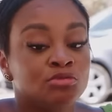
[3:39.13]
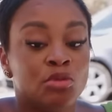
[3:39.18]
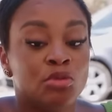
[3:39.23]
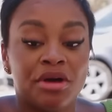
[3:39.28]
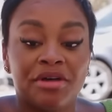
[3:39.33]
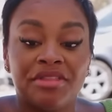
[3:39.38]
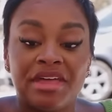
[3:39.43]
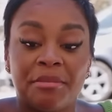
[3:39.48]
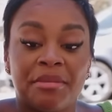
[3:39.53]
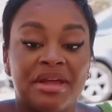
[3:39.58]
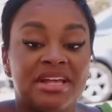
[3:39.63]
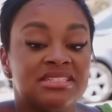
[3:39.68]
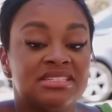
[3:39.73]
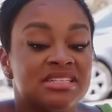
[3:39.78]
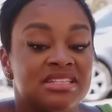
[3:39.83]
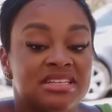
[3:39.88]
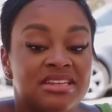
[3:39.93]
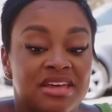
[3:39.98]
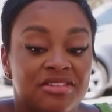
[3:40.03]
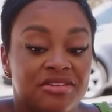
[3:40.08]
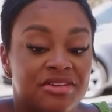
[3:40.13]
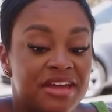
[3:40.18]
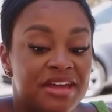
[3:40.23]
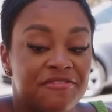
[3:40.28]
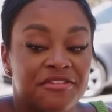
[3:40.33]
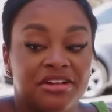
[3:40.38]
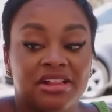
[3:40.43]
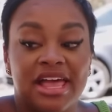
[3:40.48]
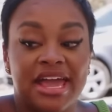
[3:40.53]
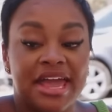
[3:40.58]
Well, that means it's another
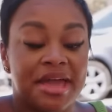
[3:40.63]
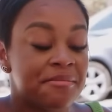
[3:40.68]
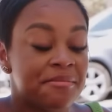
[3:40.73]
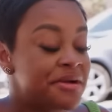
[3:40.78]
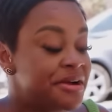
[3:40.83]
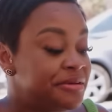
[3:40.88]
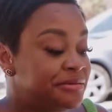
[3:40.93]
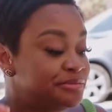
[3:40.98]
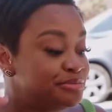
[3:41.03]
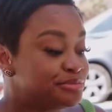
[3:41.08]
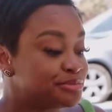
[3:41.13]
day for glam.